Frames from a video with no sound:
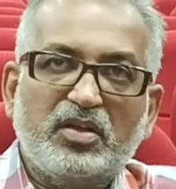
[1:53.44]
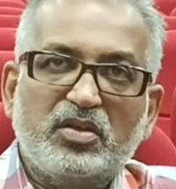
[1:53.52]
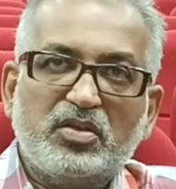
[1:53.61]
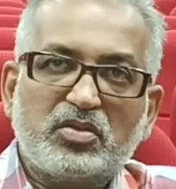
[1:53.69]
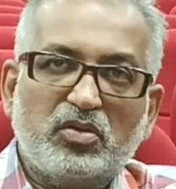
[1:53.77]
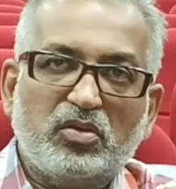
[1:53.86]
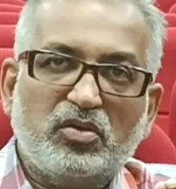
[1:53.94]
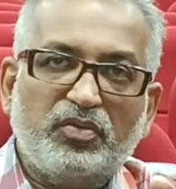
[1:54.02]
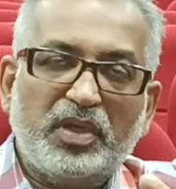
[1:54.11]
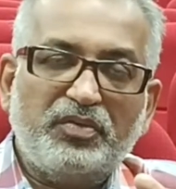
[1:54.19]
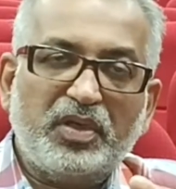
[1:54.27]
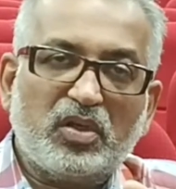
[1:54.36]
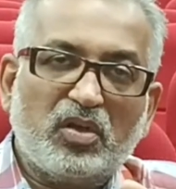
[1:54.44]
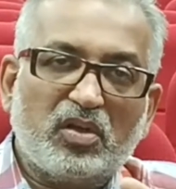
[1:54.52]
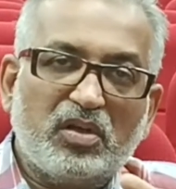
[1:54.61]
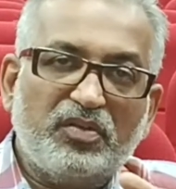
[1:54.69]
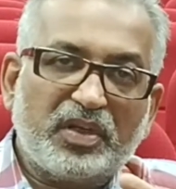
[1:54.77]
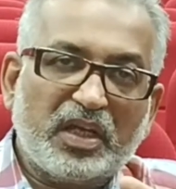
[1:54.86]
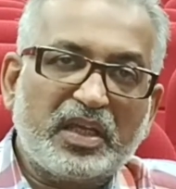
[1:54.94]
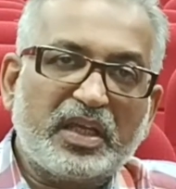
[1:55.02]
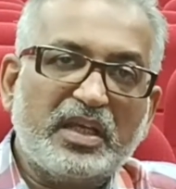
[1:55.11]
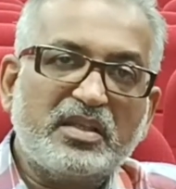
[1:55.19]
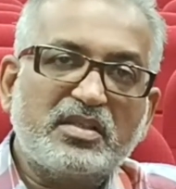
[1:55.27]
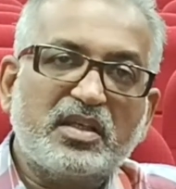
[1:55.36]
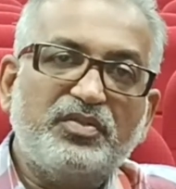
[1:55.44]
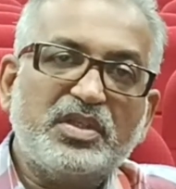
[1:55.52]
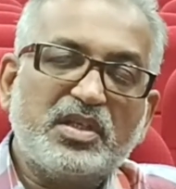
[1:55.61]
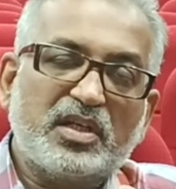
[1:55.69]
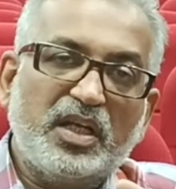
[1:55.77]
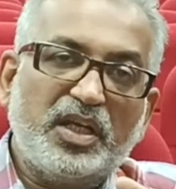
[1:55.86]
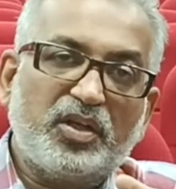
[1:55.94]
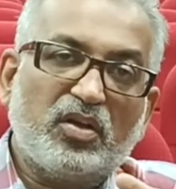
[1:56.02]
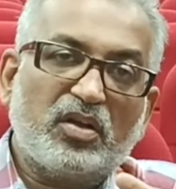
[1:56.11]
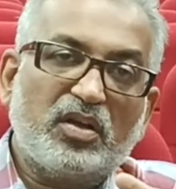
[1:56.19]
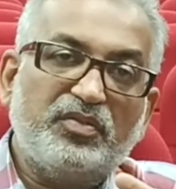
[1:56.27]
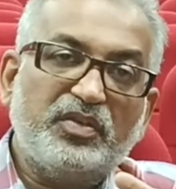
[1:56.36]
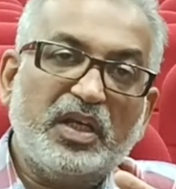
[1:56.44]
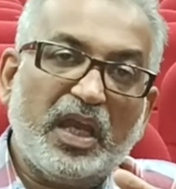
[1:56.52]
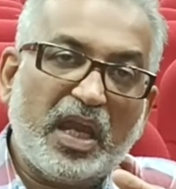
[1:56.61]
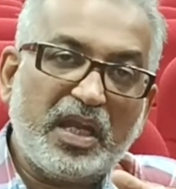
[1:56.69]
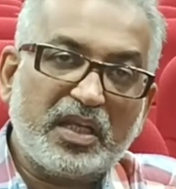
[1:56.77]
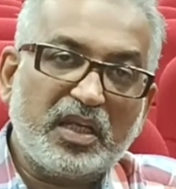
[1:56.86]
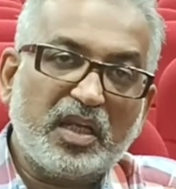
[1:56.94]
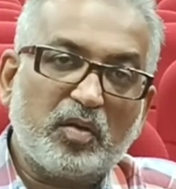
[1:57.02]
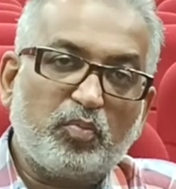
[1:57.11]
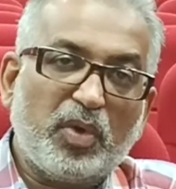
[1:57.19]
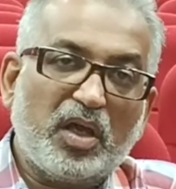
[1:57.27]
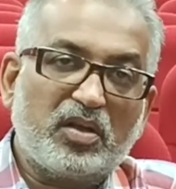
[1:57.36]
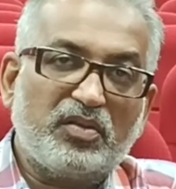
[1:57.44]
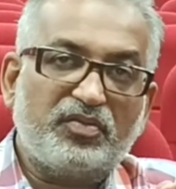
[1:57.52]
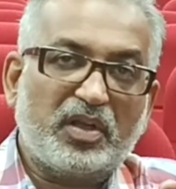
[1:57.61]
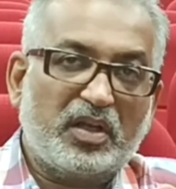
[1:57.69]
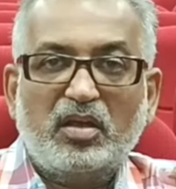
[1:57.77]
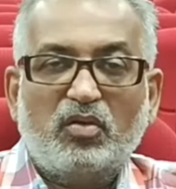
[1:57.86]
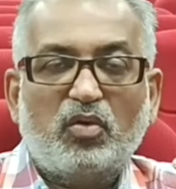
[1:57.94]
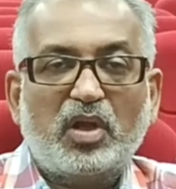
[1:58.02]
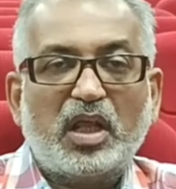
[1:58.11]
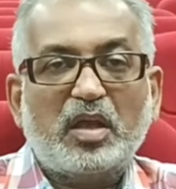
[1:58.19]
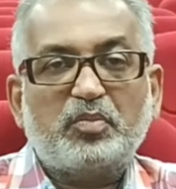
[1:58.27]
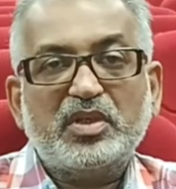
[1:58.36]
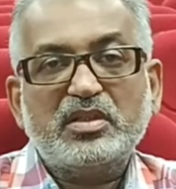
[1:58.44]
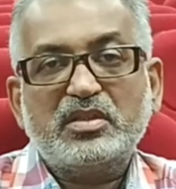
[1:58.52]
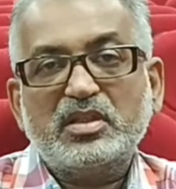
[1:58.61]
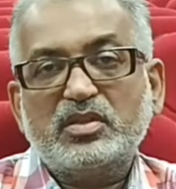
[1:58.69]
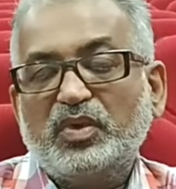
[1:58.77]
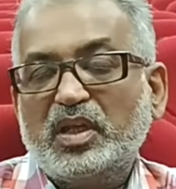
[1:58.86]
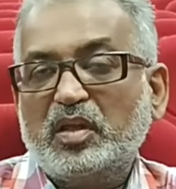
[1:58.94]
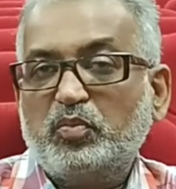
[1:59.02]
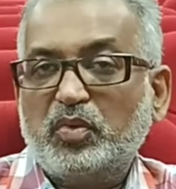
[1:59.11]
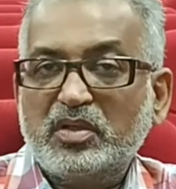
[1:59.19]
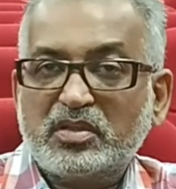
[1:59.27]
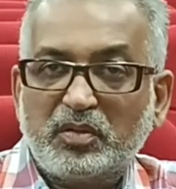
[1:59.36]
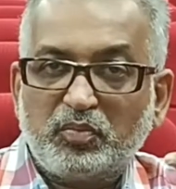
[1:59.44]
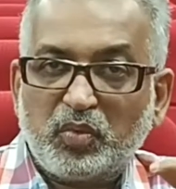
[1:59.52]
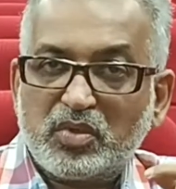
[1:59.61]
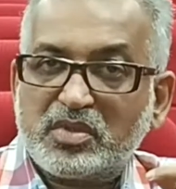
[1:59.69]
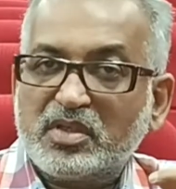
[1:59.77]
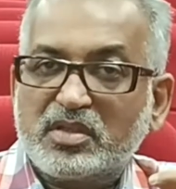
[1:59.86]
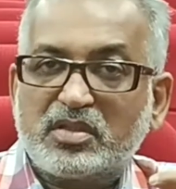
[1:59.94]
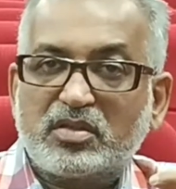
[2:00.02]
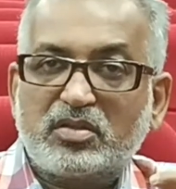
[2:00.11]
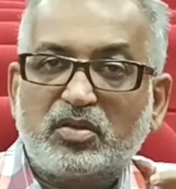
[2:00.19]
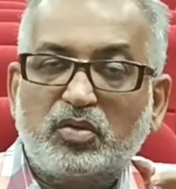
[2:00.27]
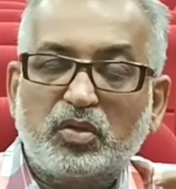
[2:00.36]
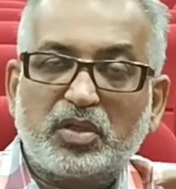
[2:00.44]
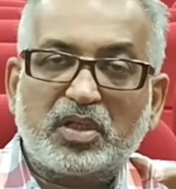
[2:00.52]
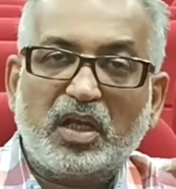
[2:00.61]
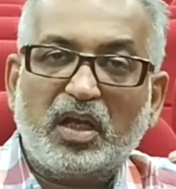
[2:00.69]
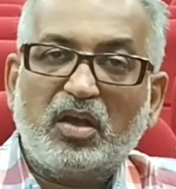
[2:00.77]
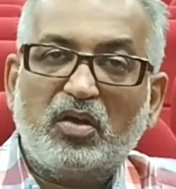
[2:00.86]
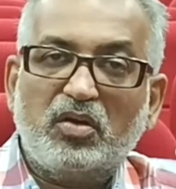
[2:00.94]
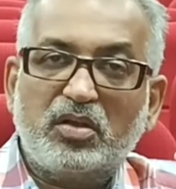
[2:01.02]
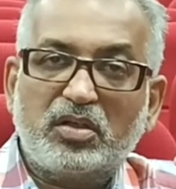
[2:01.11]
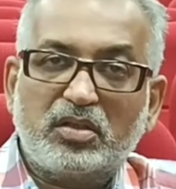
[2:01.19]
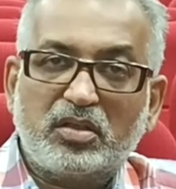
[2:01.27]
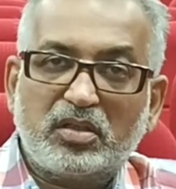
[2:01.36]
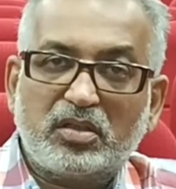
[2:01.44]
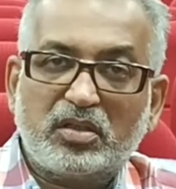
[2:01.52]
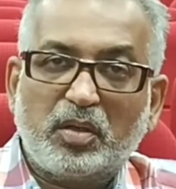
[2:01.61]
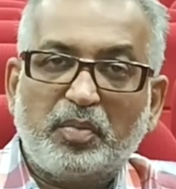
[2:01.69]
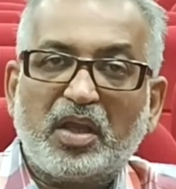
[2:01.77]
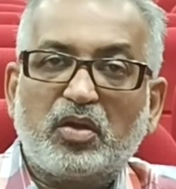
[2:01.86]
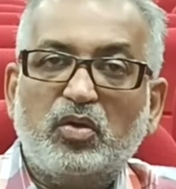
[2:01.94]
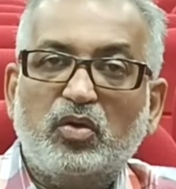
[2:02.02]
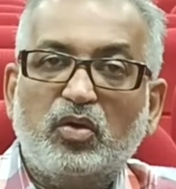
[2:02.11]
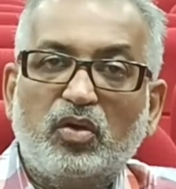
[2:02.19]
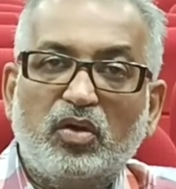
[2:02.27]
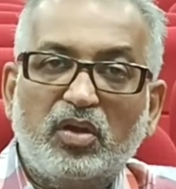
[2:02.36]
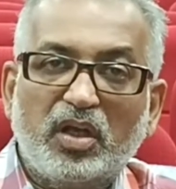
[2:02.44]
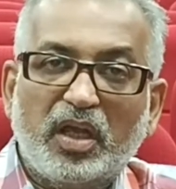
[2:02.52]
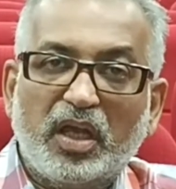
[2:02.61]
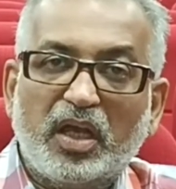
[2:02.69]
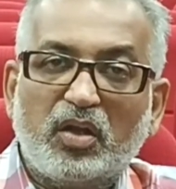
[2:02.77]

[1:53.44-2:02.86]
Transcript: So, when we talk of tongue cancer, we generally talk of the anterior part of tongue. What happens is when a person puts his gutka or tobacco and